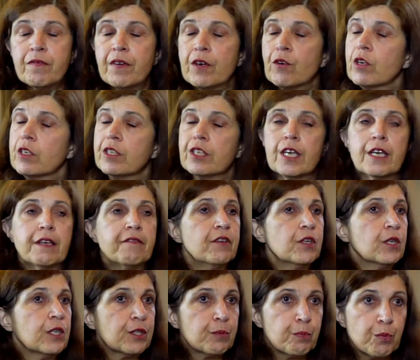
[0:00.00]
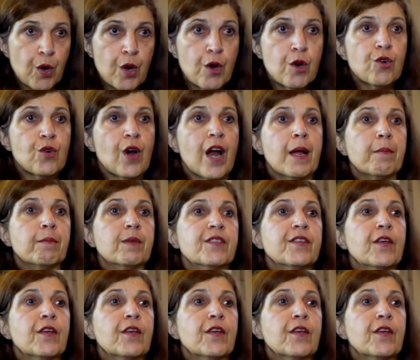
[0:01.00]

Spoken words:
there are diverse programs.